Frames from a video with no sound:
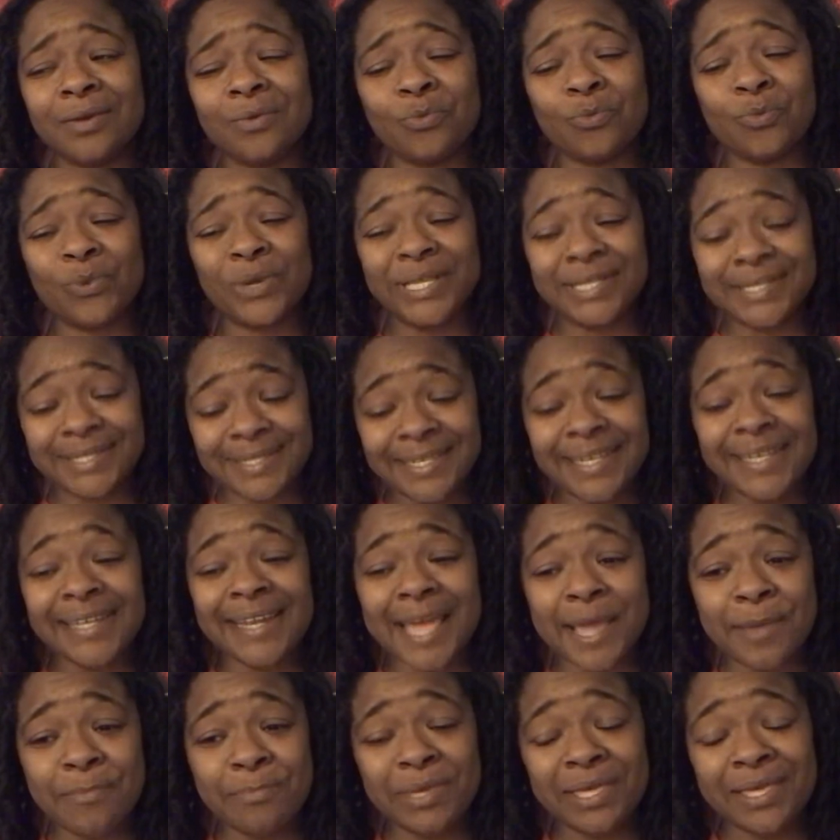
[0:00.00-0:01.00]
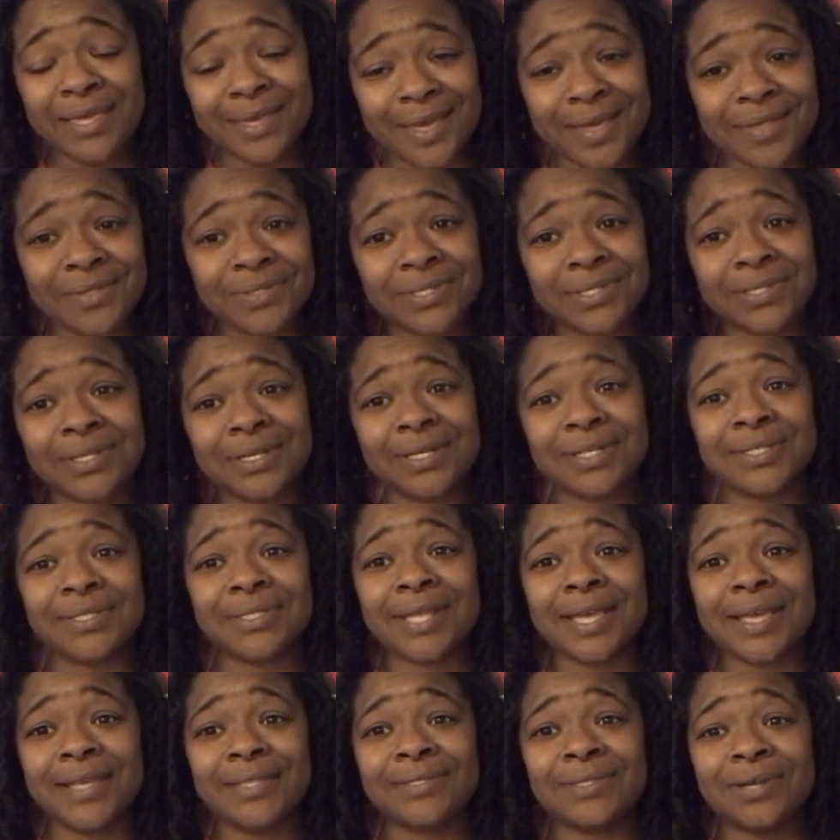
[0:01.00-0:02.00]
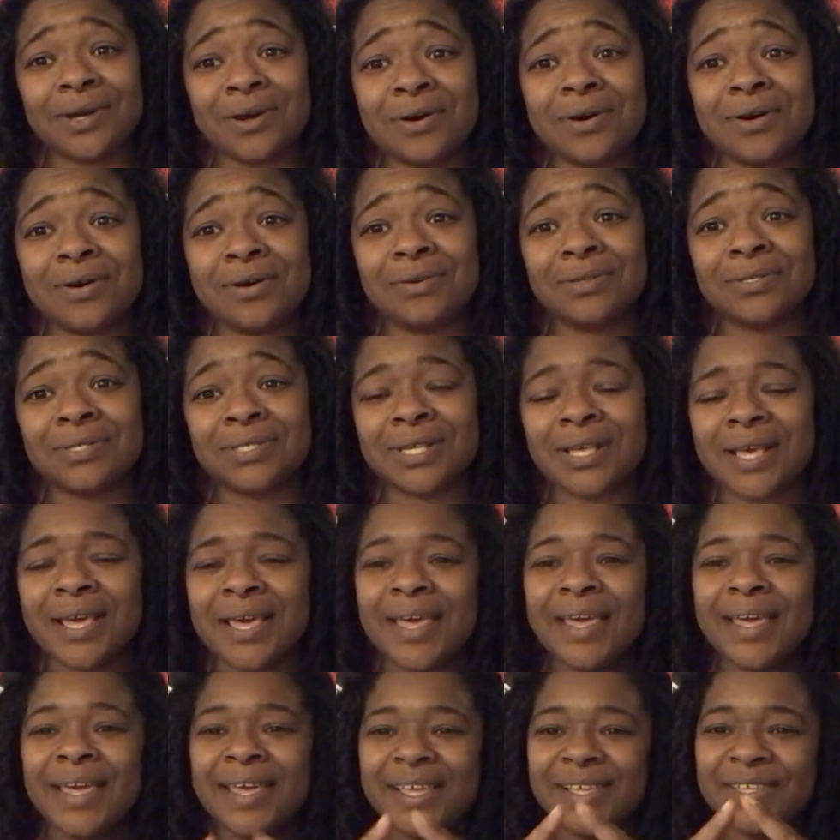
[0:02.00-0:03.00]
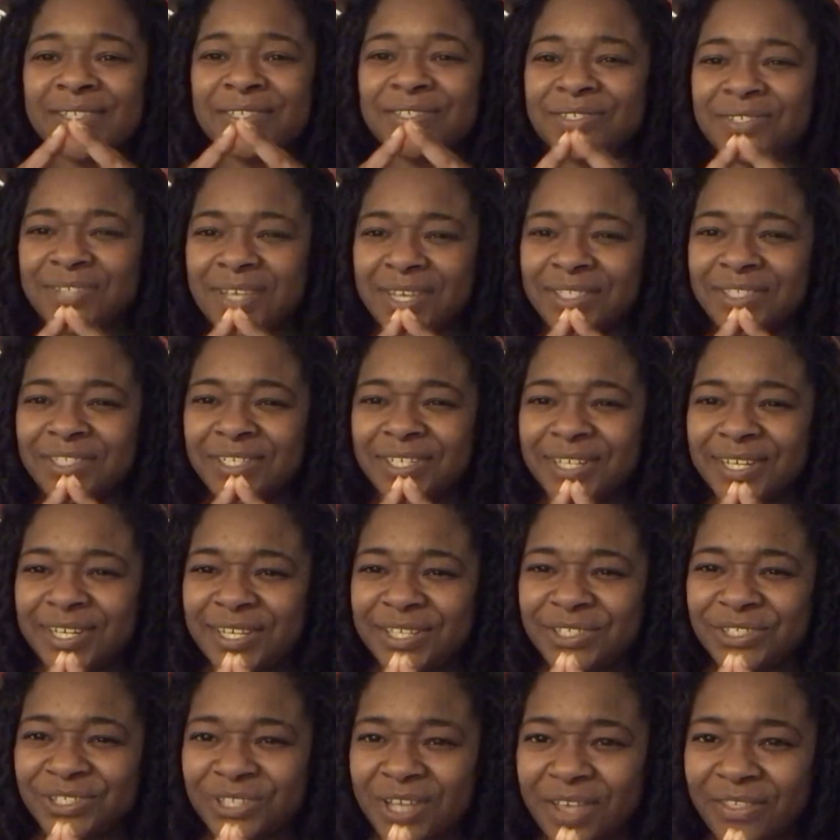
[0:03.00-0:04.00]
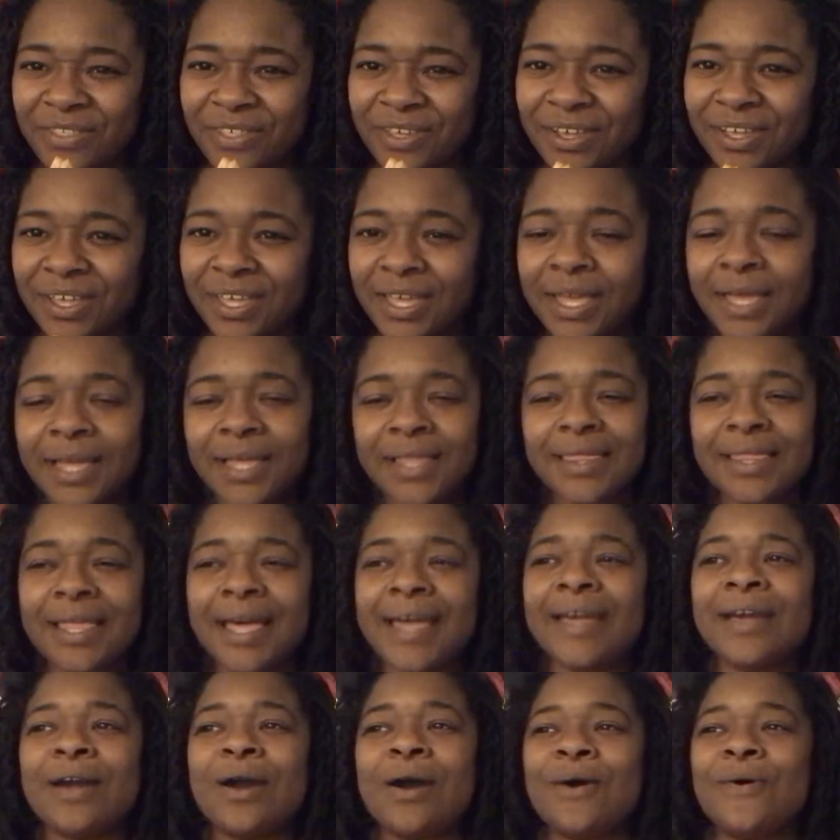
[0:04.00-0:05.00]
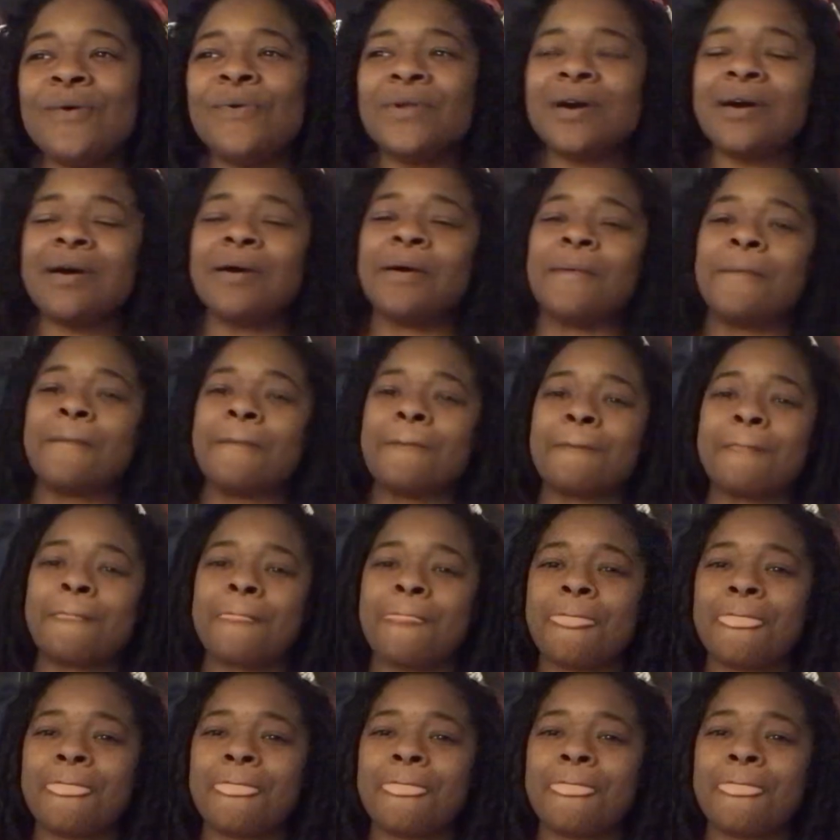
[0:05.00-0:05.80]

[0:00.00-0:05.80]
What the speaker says: We see they be kissing because they tongues is touching each other. Like, hold up.